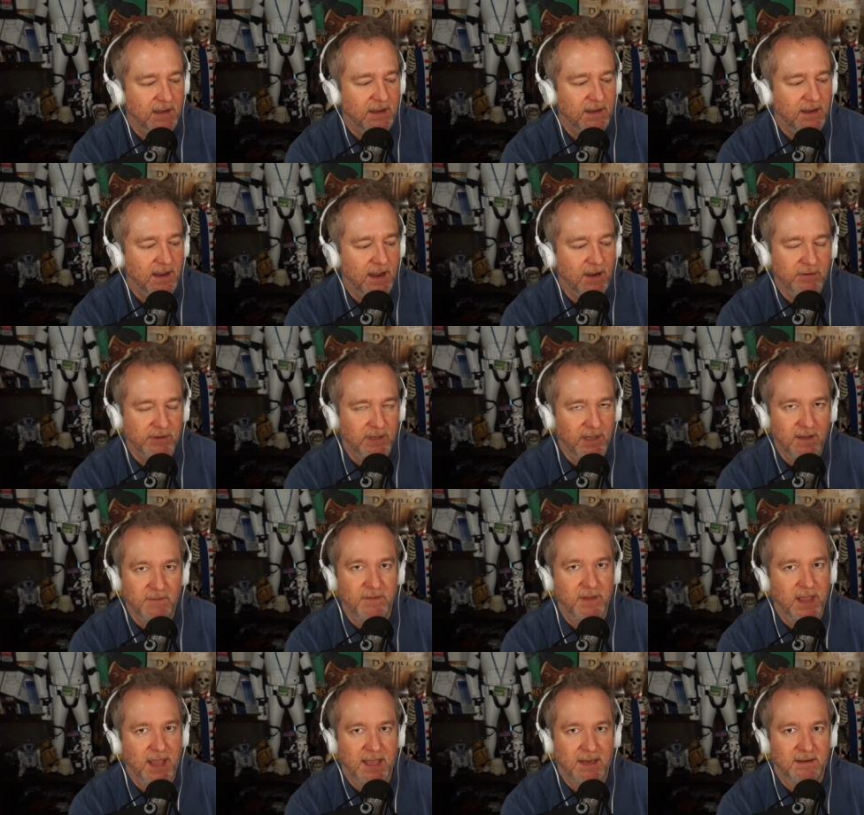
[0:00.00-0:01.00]
I would love
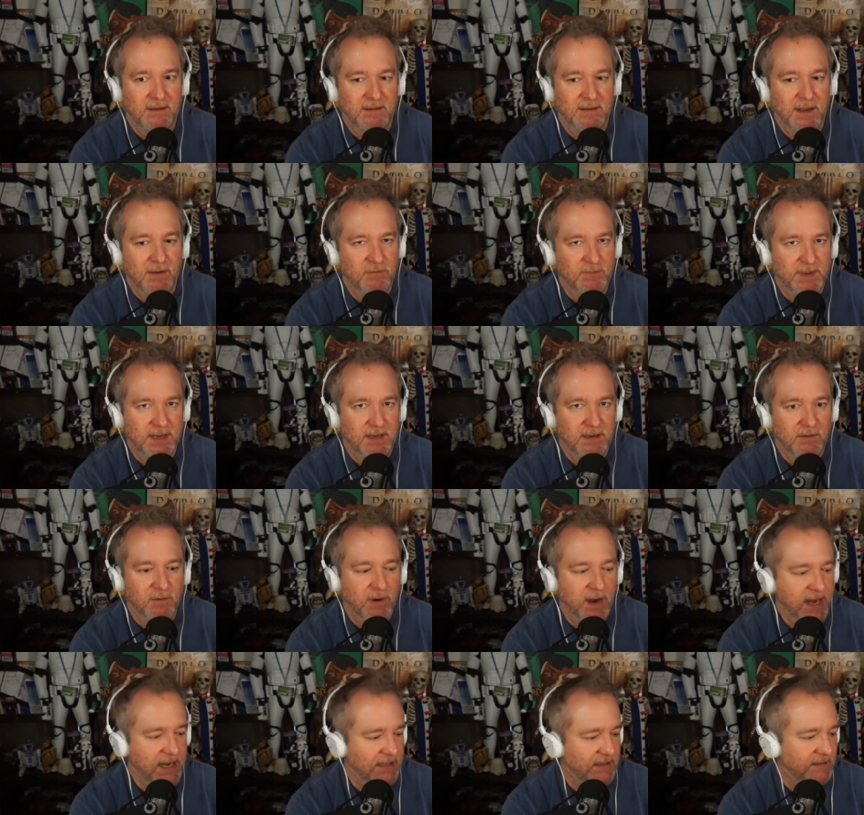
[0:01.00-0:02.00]
that. That would be
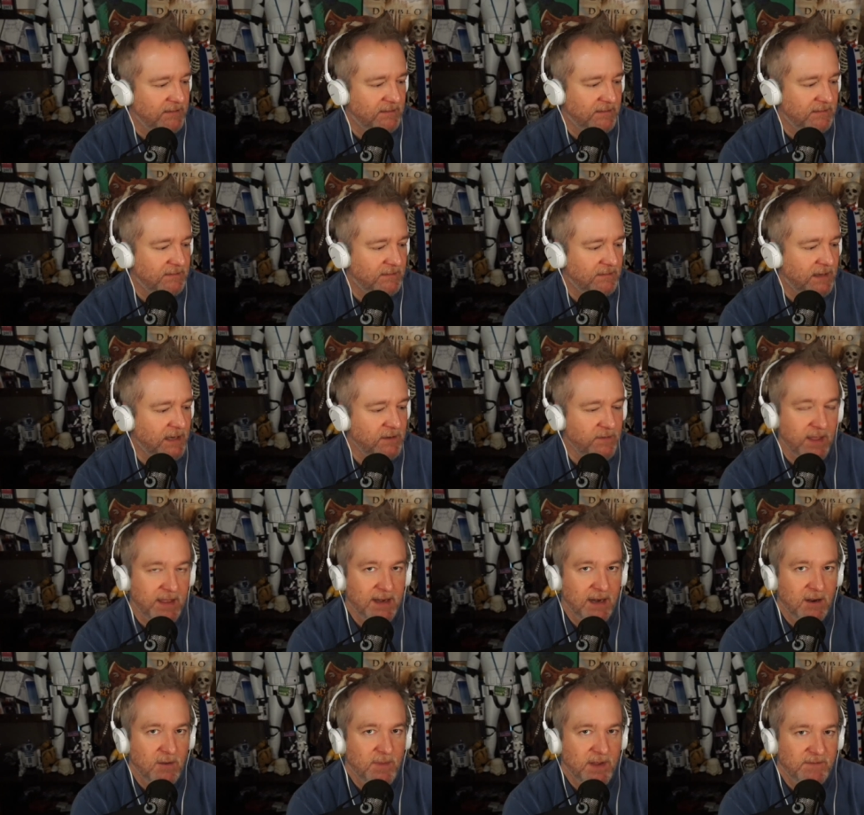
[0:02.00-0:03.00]
great. I do that
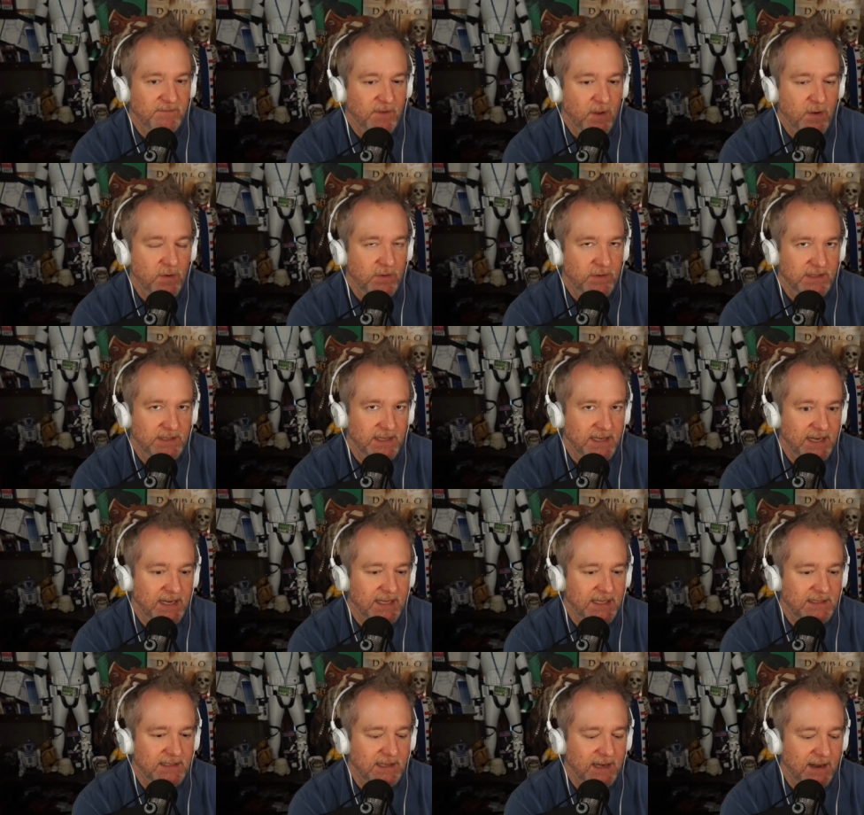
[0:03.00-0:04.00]
now on my phone as it
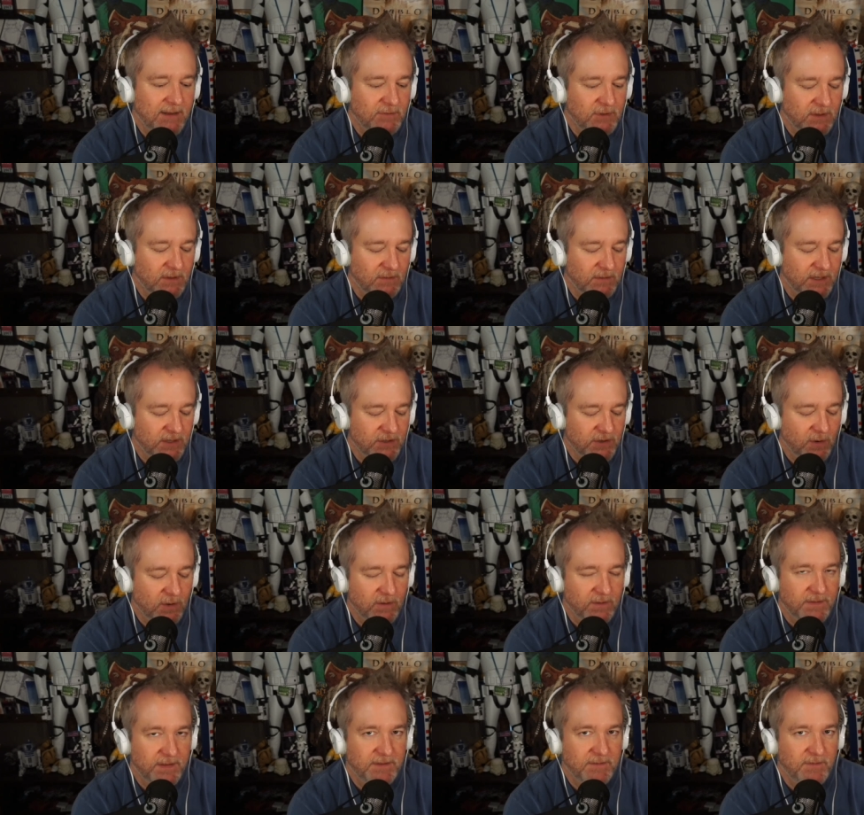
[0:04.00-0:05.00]
is, and I have a little
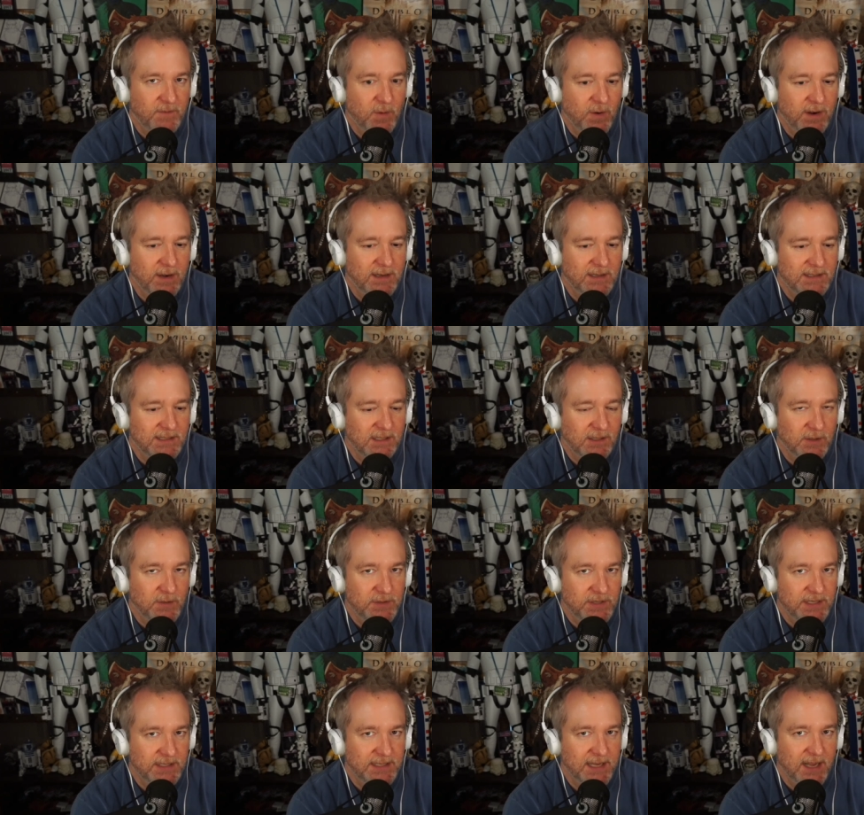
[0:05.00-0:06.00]
controller thing for it, and it's
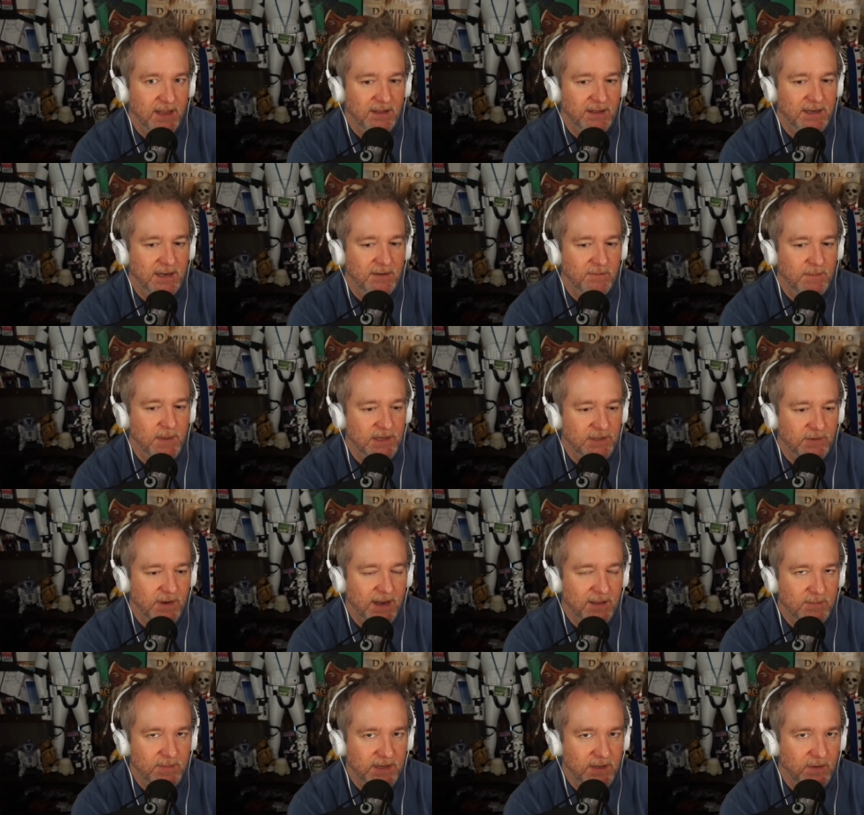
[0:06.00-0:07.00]
kludgy as hell. And I'd much
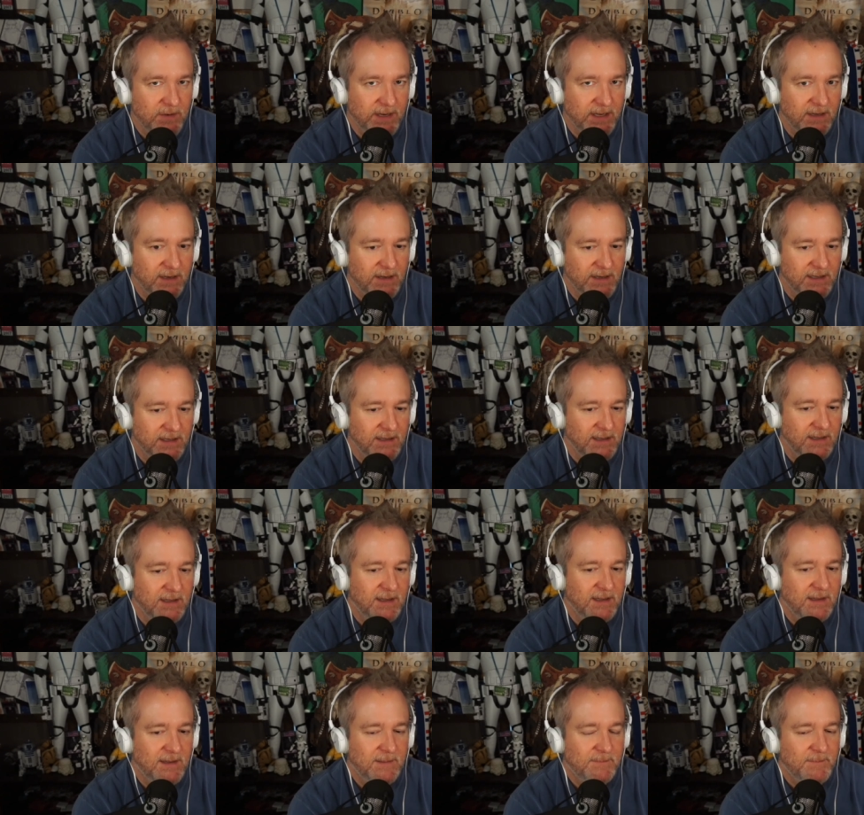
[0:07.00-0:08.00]
rather be doing it on a
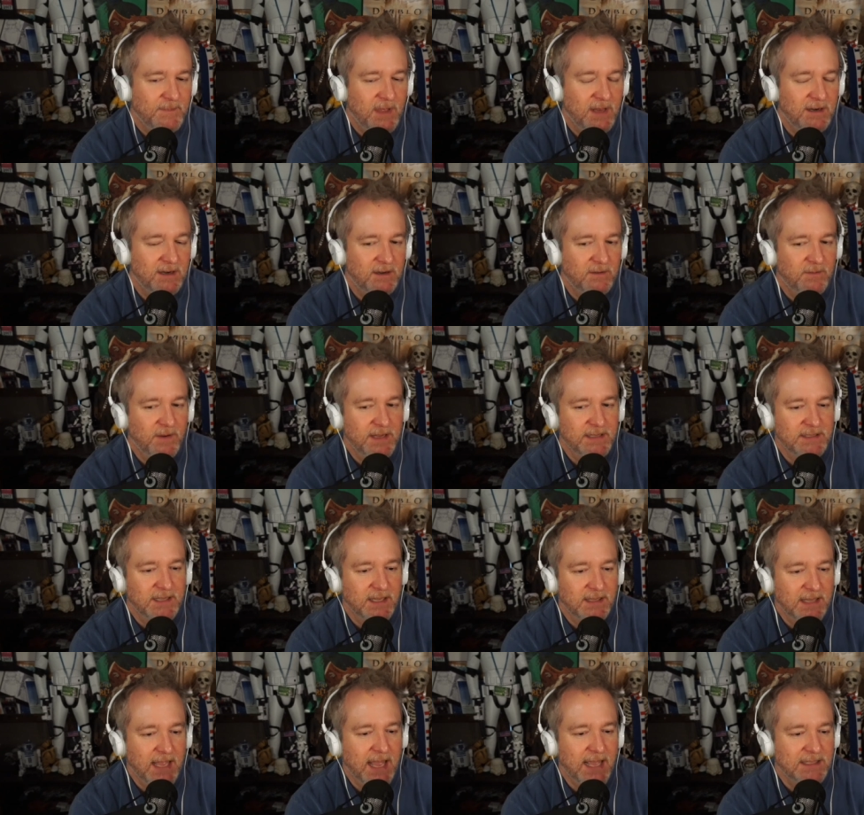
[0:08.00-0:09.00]
on a device
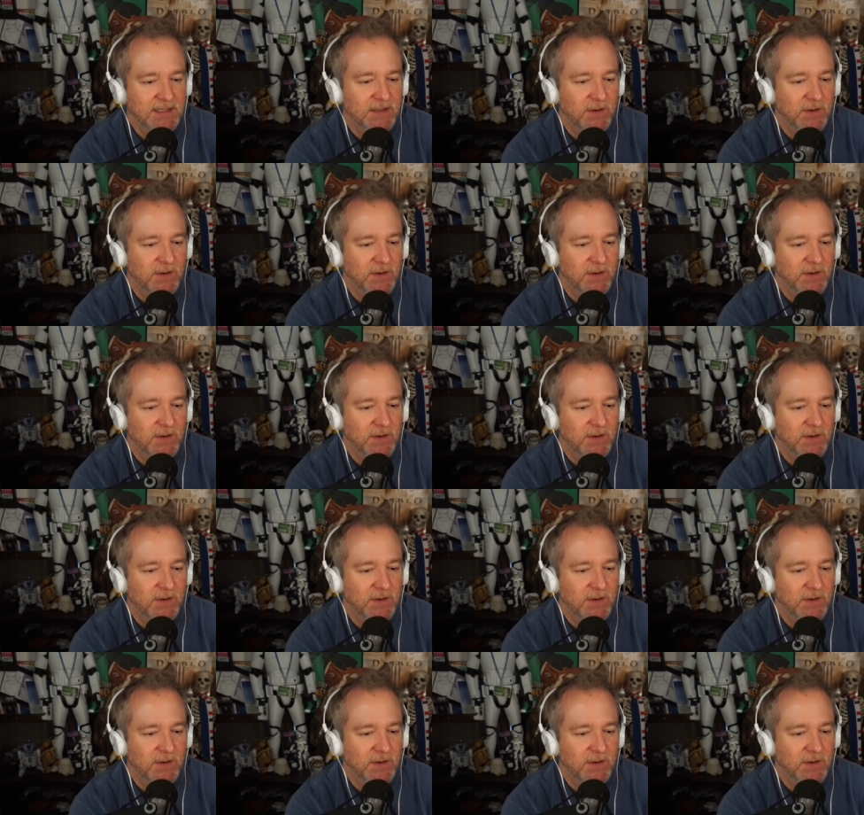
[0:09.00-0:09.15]
like that.